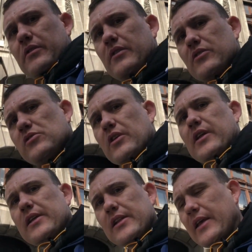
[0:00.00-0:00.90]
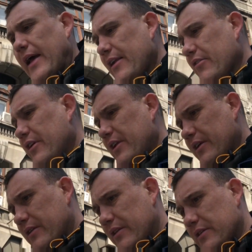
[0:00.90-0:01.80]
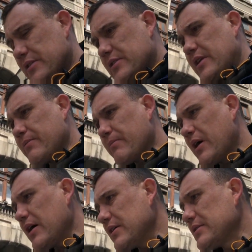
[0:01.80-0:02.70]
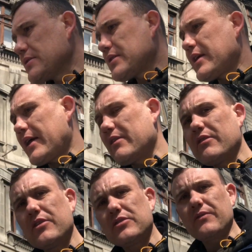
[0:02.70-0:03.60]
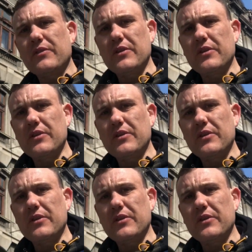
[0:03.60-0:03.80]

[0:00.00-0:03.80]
No, it's like a little gallery, isn't it? St. Martin's Gallery or something?